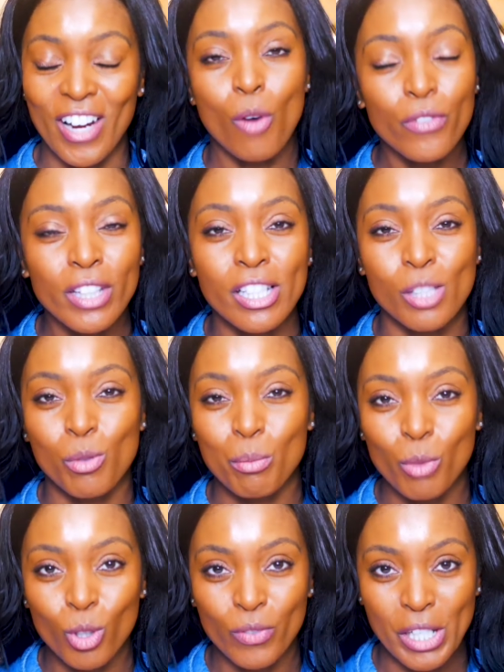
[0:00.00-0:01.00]
Hopefully, this will
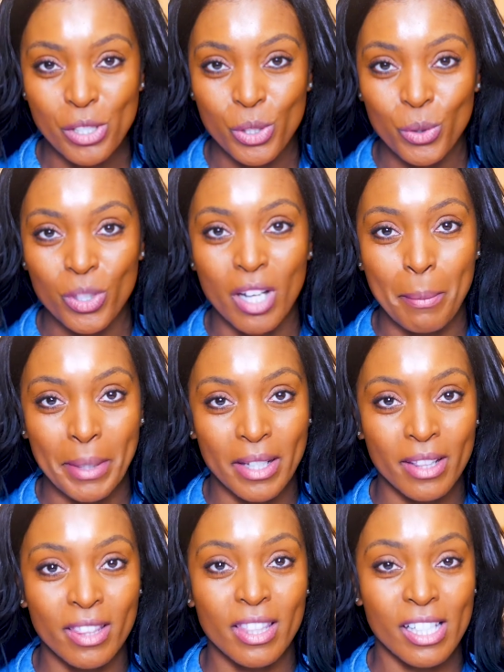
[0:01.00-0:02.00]
motivate you
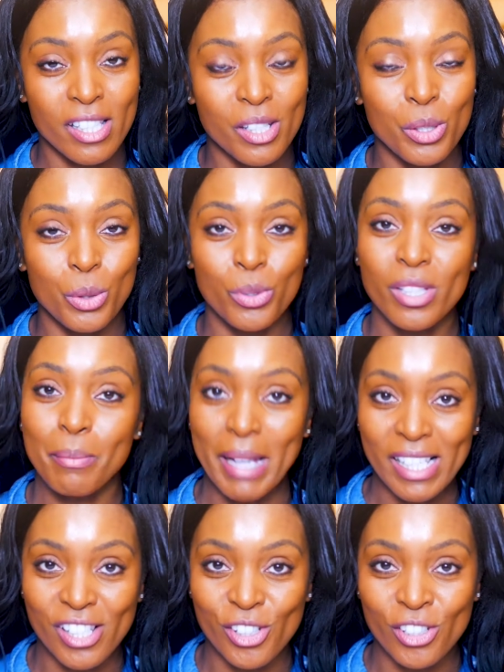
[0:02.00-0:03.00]
coming this new
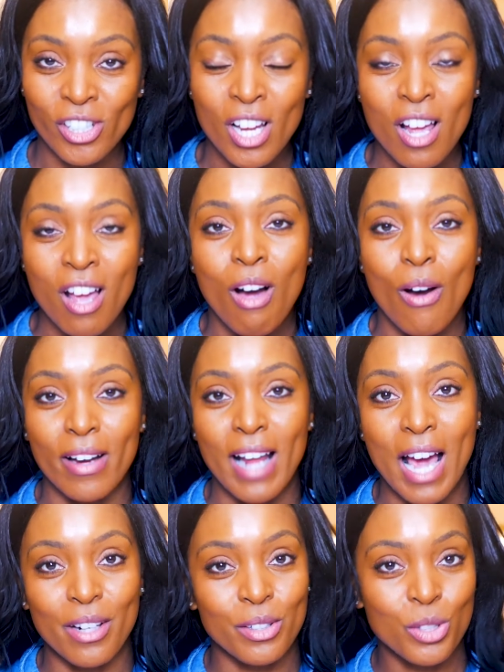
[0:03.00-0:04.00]
semester on
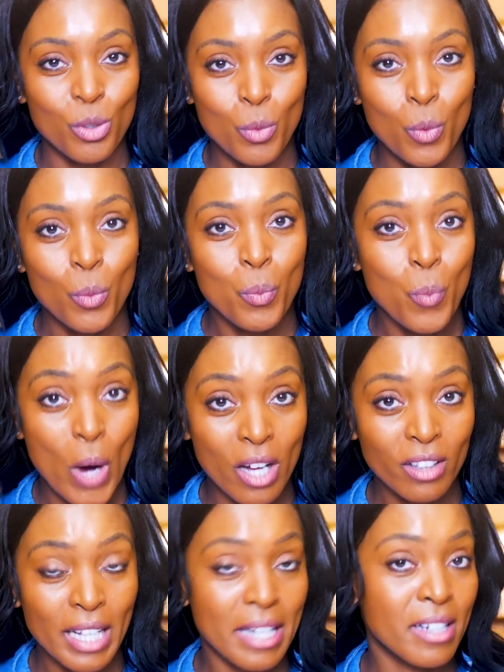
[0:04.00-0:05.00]
how to do
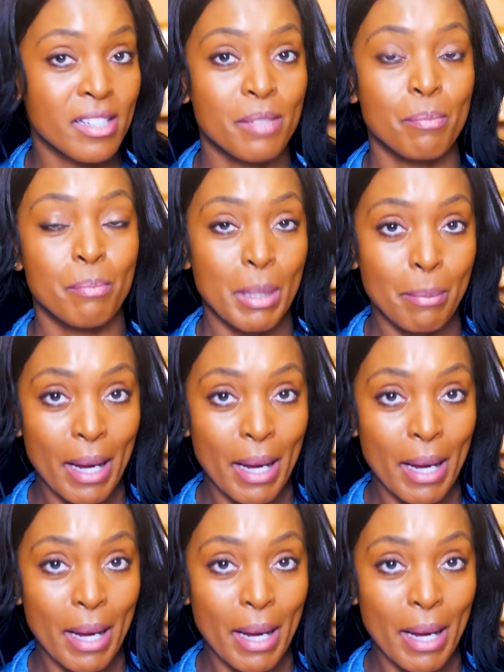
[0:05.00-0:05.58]
well and be